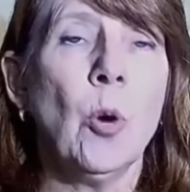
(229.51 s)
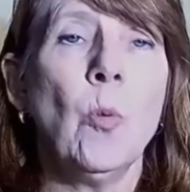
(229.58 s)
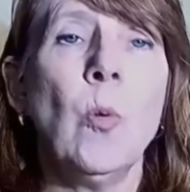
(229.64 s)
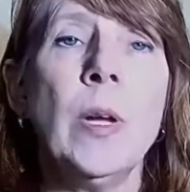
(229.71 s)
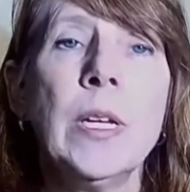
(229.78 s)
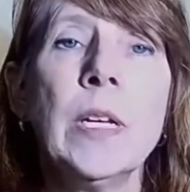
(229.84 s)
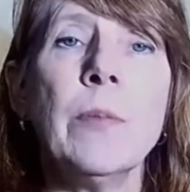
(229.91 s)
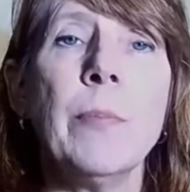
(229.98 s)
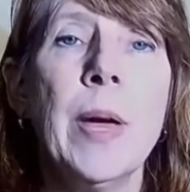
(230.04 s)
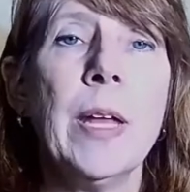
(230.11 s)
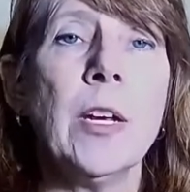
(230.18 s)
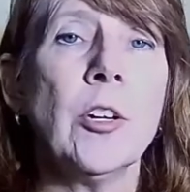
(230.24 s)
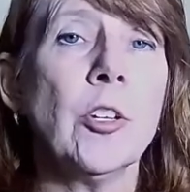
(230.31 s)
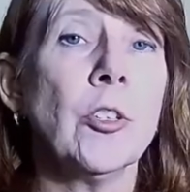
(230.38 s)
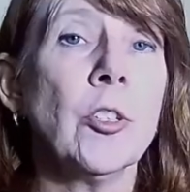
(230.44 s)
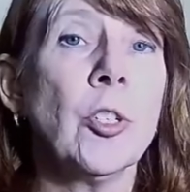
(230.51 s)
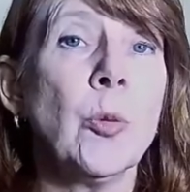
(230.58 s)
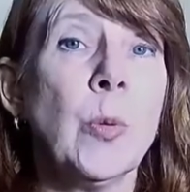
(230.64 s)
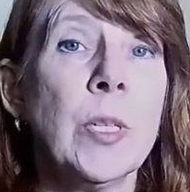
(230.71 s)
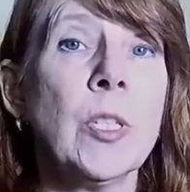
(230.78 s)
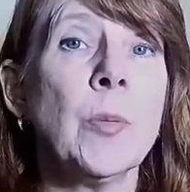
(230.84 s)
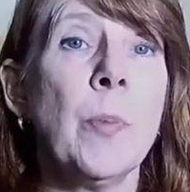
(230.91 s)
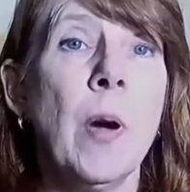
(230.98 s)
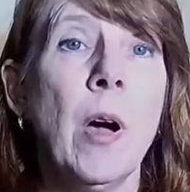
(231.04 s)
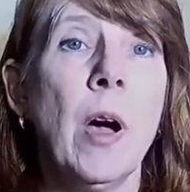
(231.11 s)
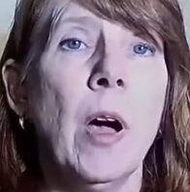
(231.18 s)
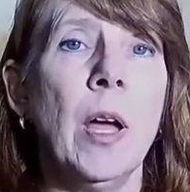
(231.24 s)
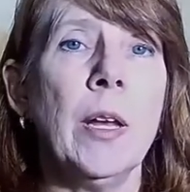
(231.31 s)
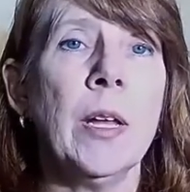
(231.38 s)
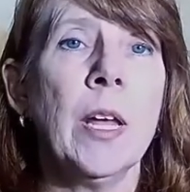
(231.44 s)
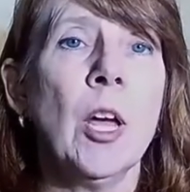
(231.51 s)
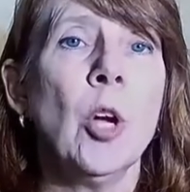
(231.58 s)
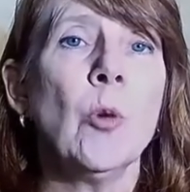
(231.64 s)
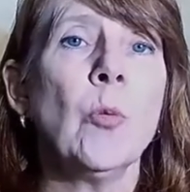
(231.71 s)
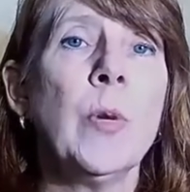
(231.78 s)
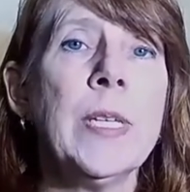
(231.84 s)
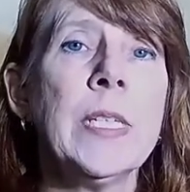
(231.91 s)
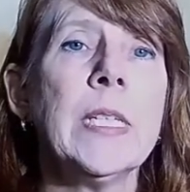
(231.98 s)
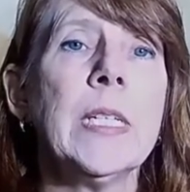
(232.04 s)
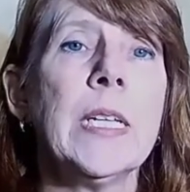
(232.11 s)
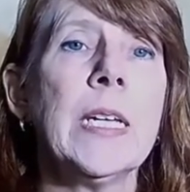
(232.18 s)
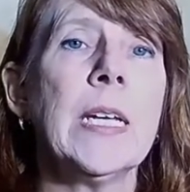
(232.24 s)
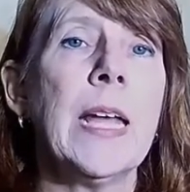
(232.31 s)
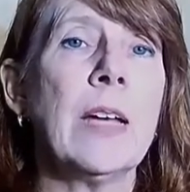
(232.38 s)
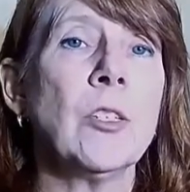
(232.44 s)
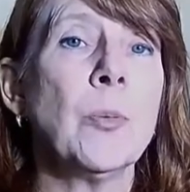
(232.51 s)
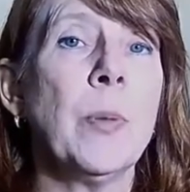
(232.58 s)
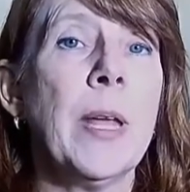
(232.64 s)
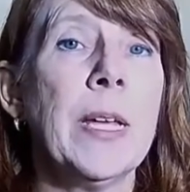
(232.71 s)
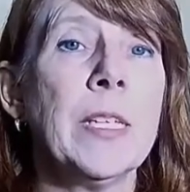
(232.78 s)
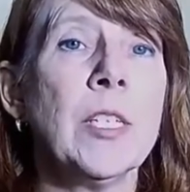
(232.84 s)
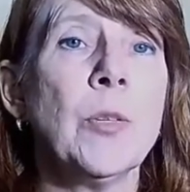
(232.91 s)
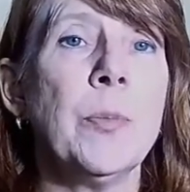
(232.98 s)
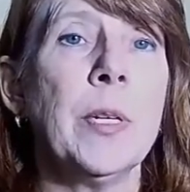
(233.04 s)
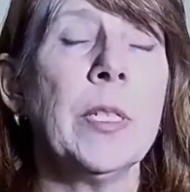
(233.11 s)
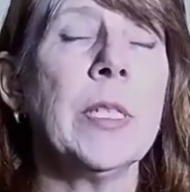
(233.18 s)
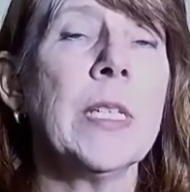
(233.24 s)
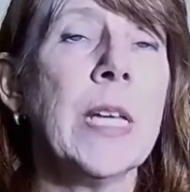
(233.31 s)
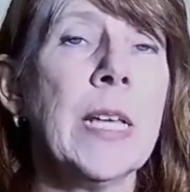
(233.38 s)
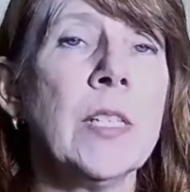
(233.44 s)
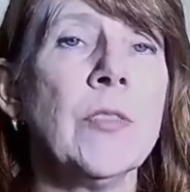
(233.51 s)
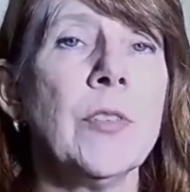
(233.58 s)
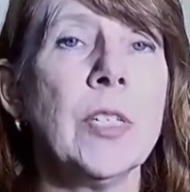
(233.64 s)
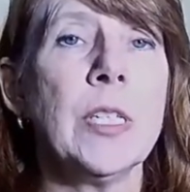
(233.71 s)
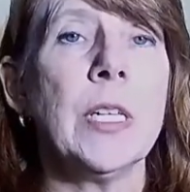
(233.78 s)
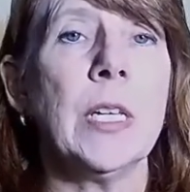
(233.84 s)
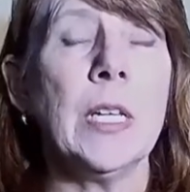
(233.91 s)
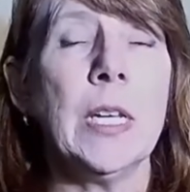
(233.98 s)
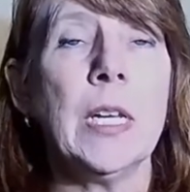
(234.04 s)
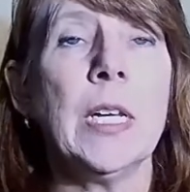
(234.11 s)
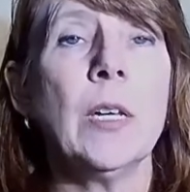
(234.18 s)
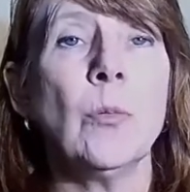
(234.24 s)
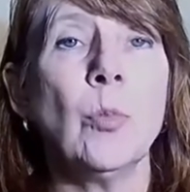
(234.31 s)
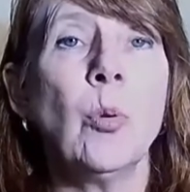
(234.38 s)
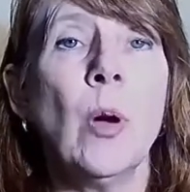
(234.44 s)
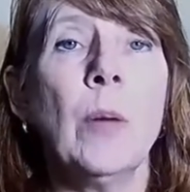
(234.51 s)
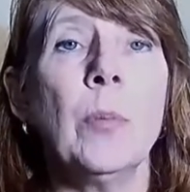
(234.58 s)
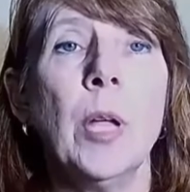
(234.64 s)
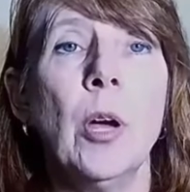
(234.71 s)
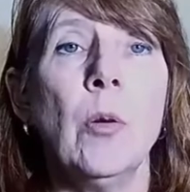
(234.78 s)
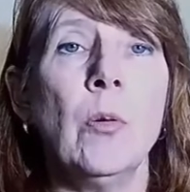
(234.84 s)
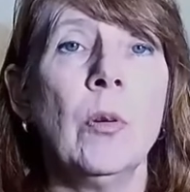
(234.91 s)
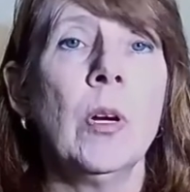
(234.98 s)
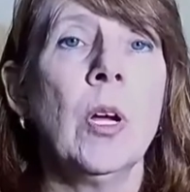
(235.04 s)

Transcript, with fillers: One competitor, Swiss Pod, recently announced plans to build a test facility in Pueblo